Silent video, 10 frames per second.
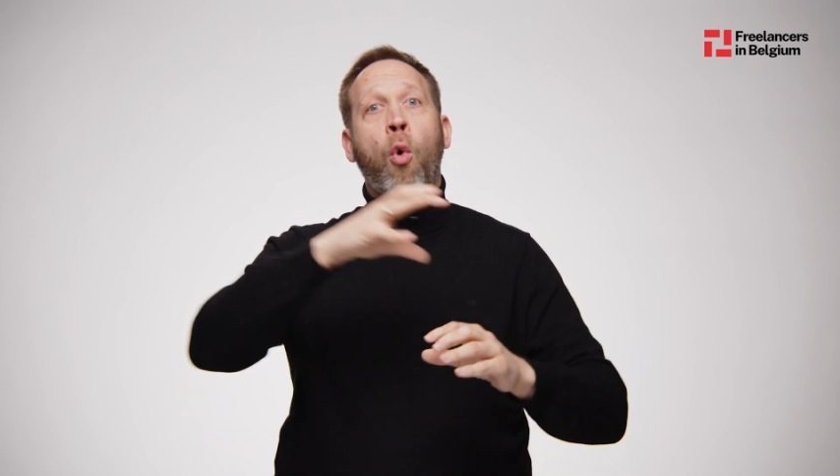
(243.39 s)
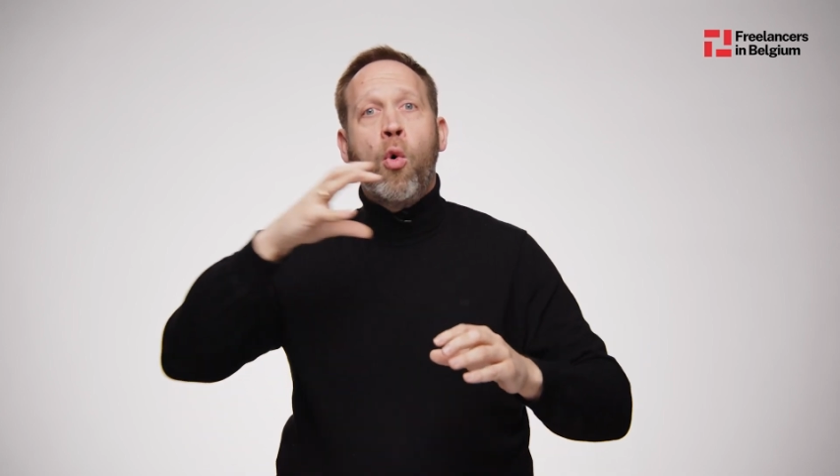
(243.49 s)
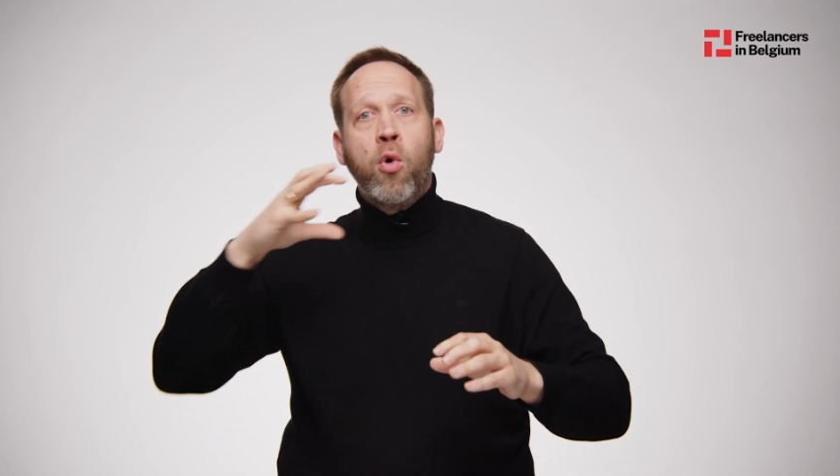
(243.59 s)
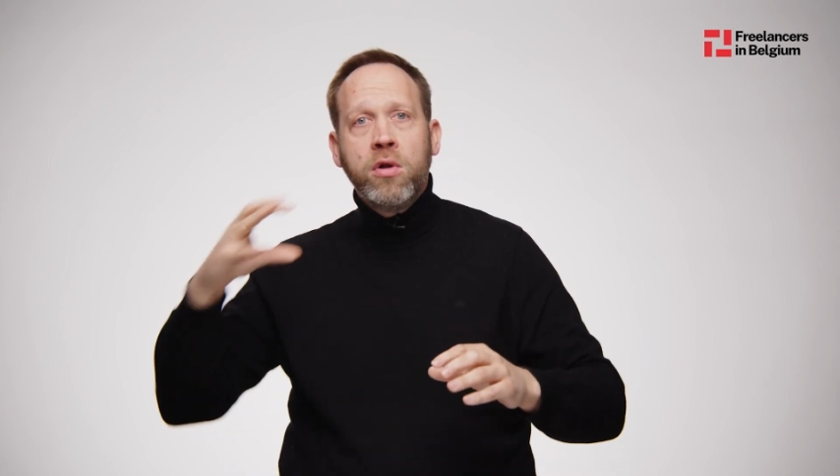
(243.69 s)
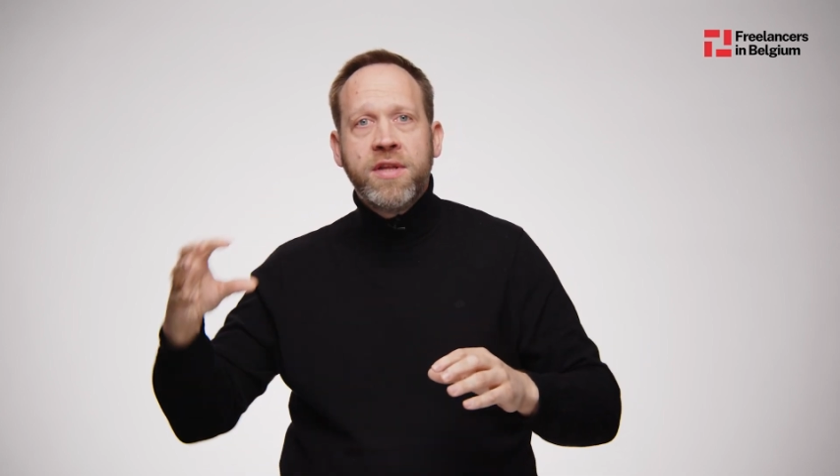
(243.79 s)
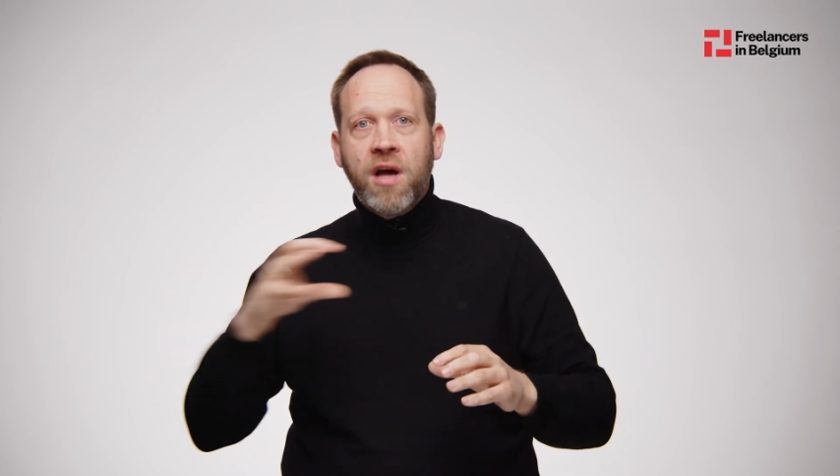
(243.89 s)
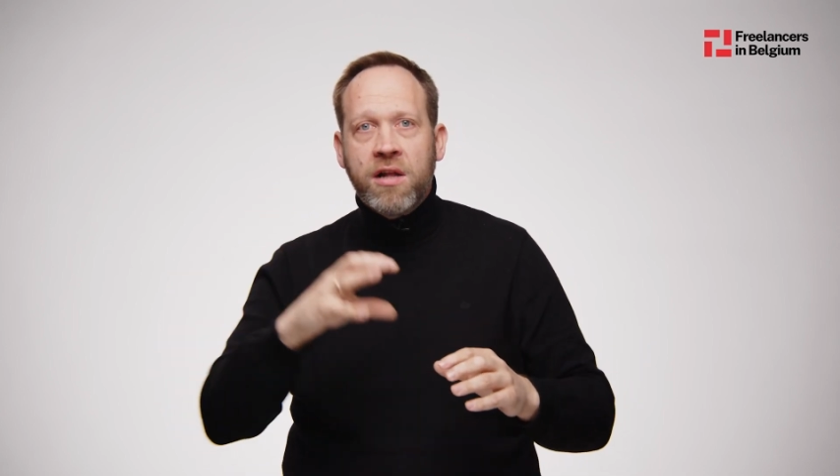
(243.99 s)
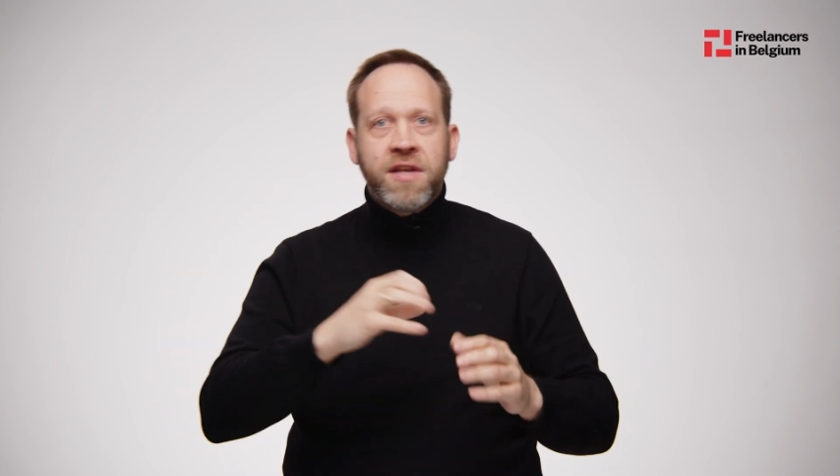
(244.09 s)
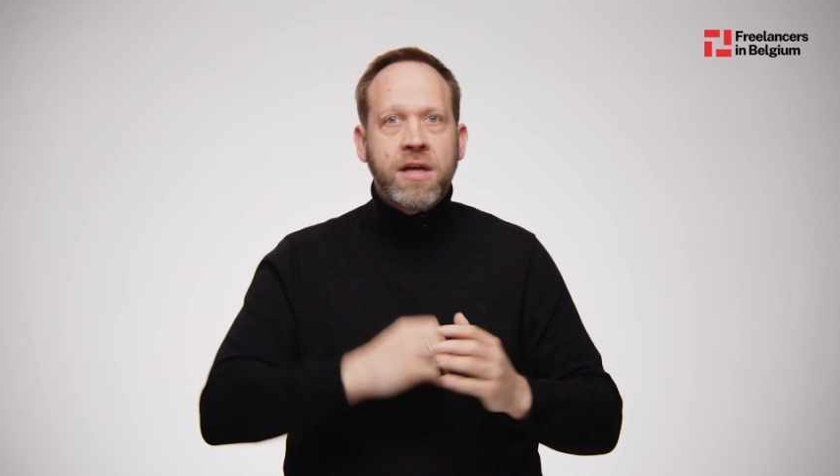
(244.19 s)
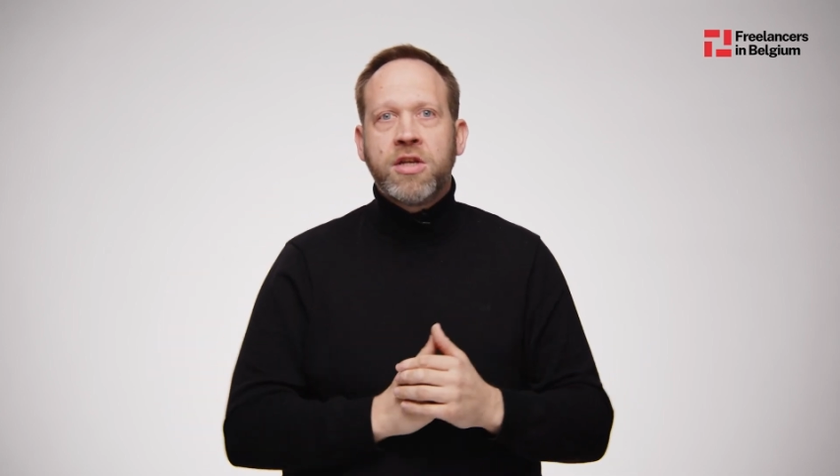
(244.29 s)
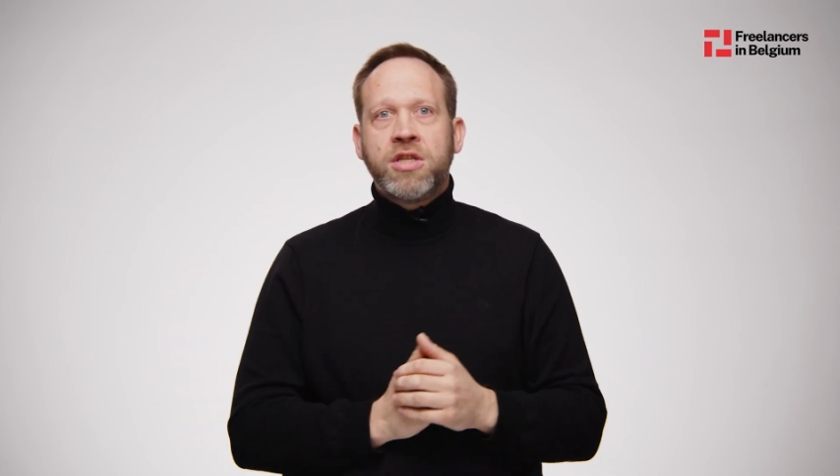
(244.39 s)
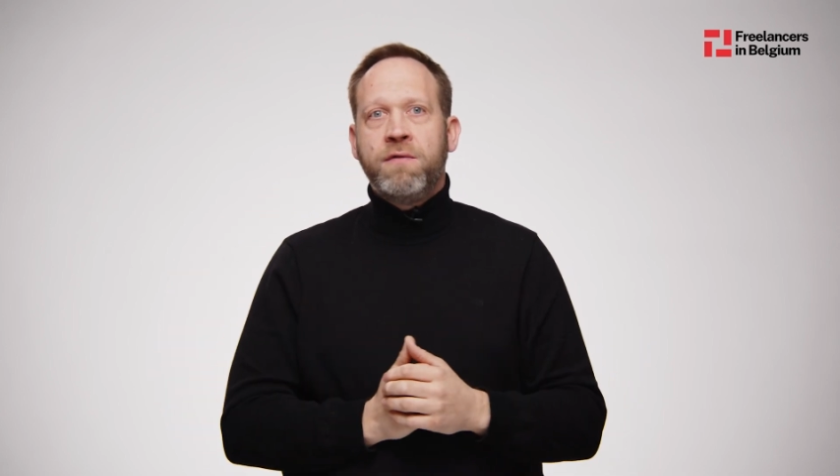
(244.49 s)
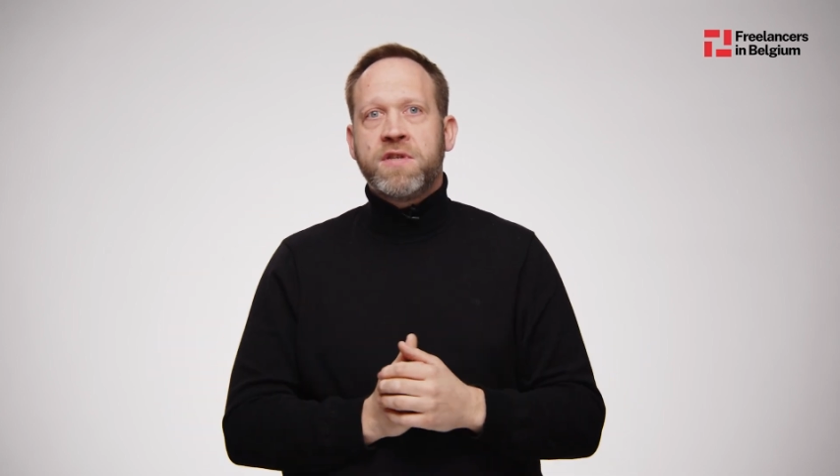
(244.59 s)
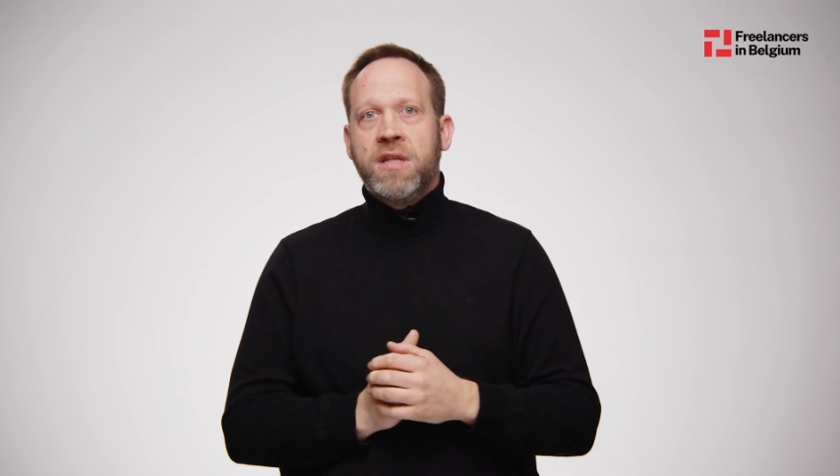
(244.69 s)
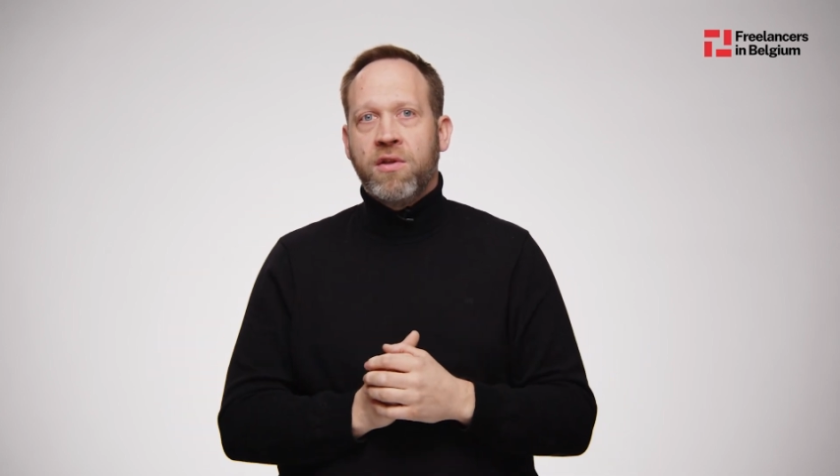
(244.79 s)
all the
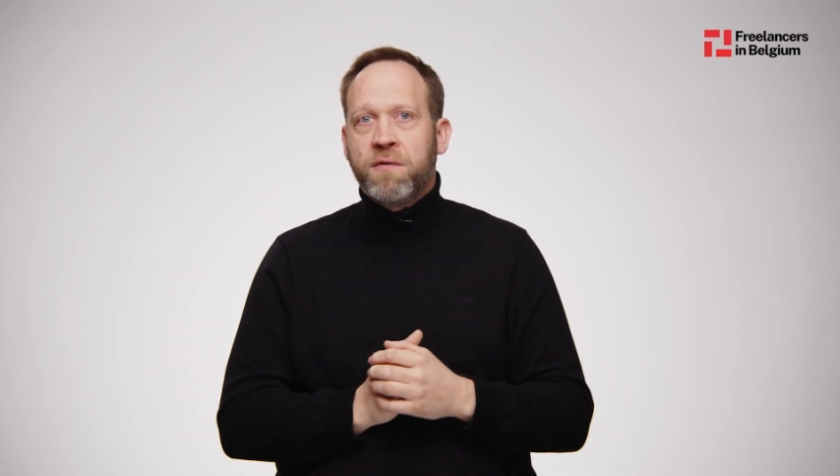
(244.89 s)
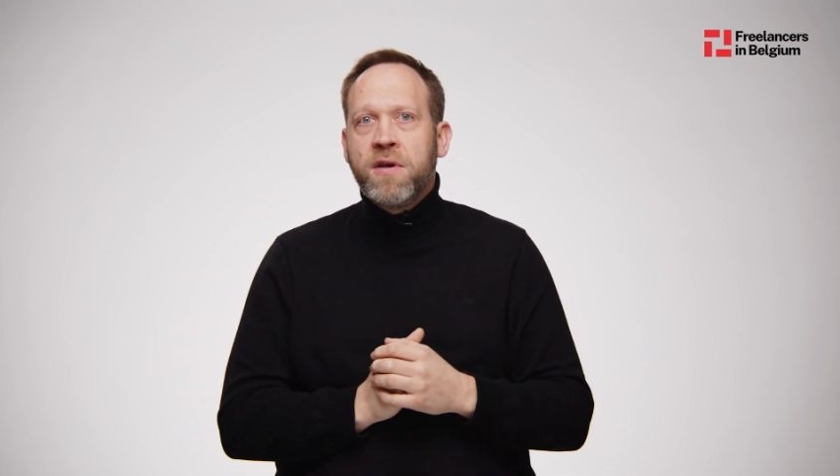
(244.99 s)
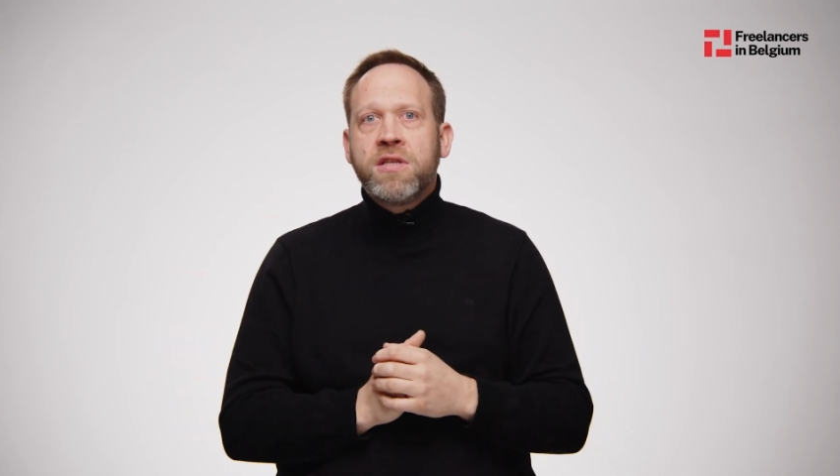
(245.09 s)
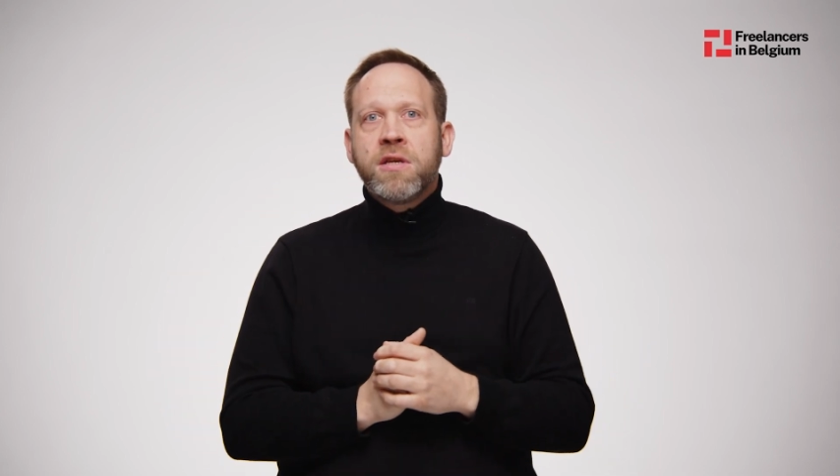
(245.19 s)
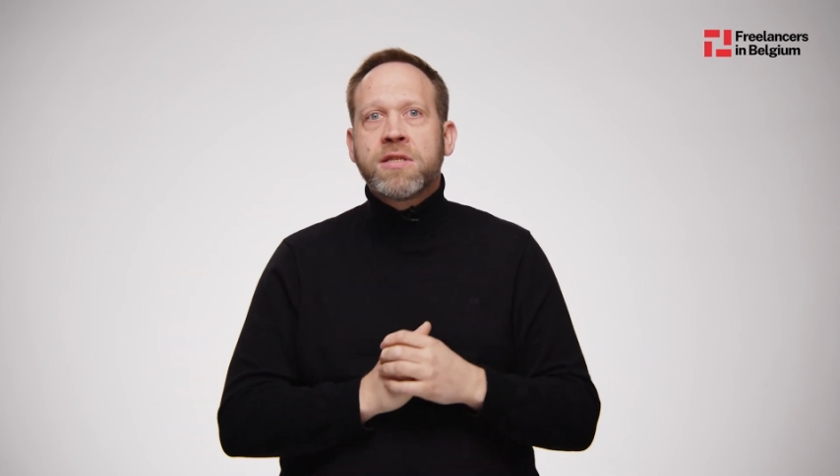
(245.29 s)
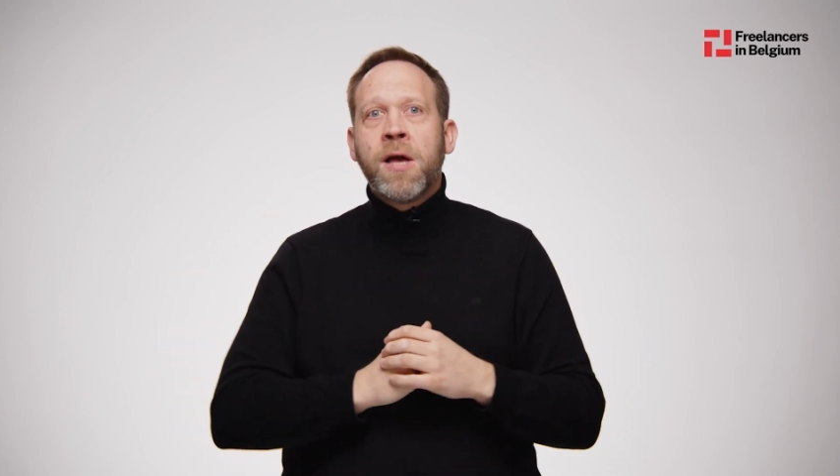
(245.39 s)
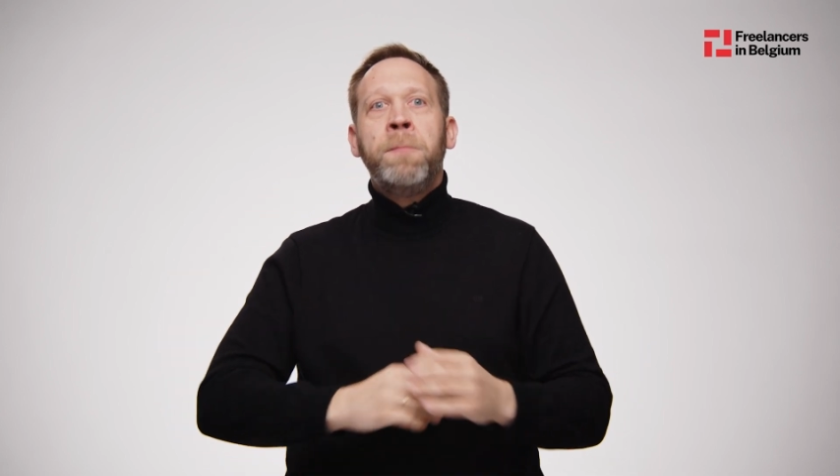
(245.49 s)
alternatives in the features,